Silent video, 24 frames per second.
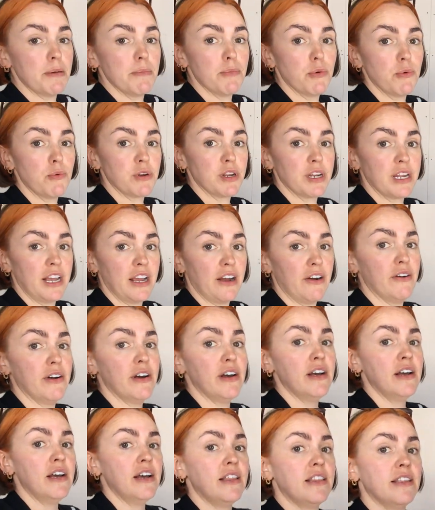been boarded
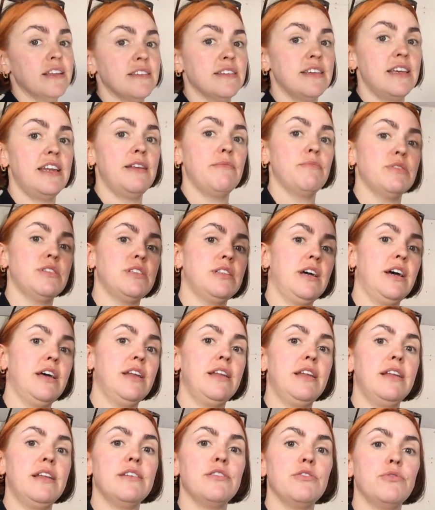out. The ceiling was
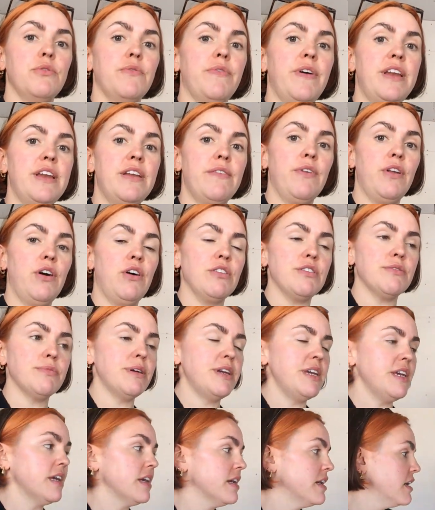done sort of end of last
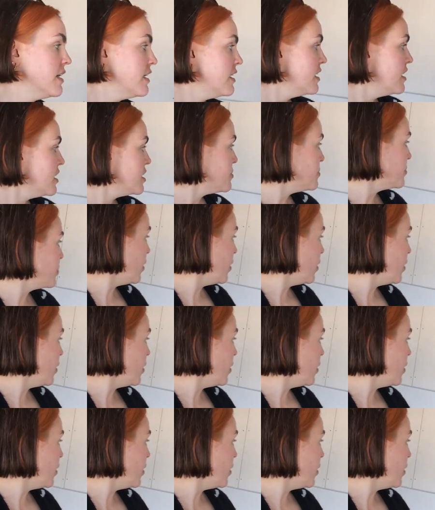week. So